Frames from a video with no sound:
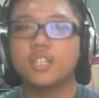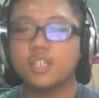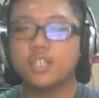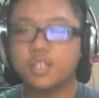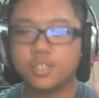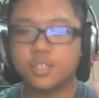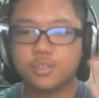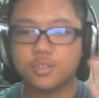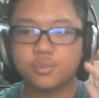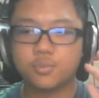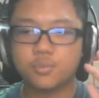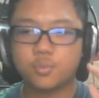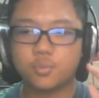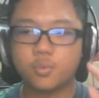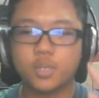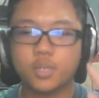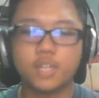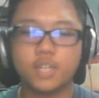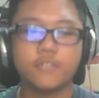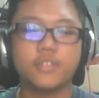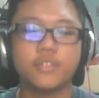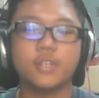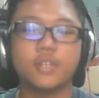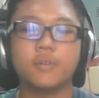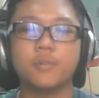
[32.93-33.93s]
is one
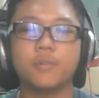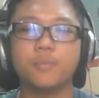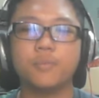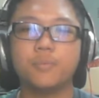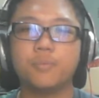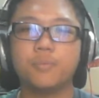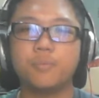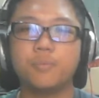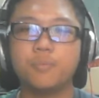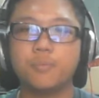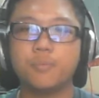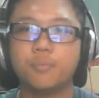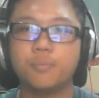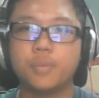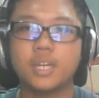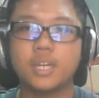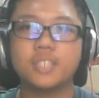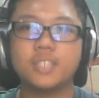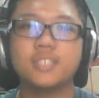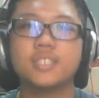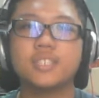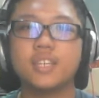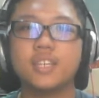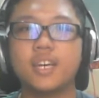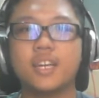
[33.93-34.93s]
of the
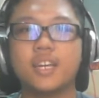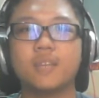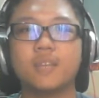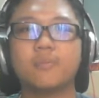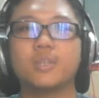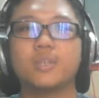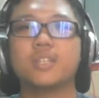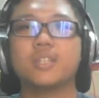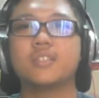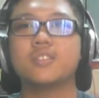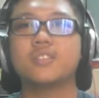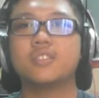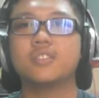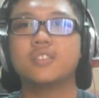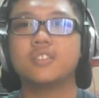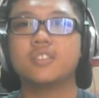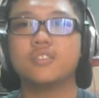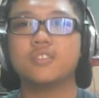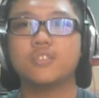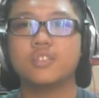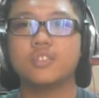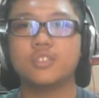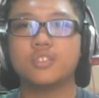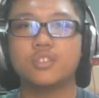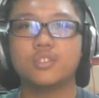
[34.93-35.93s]
best animated
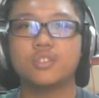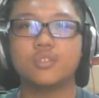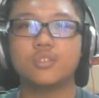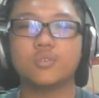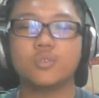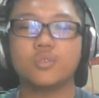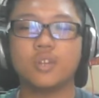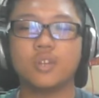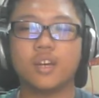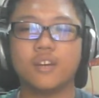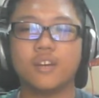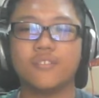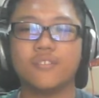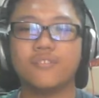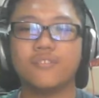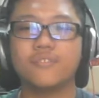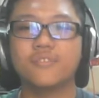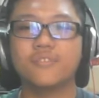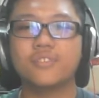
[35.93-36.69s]
series to have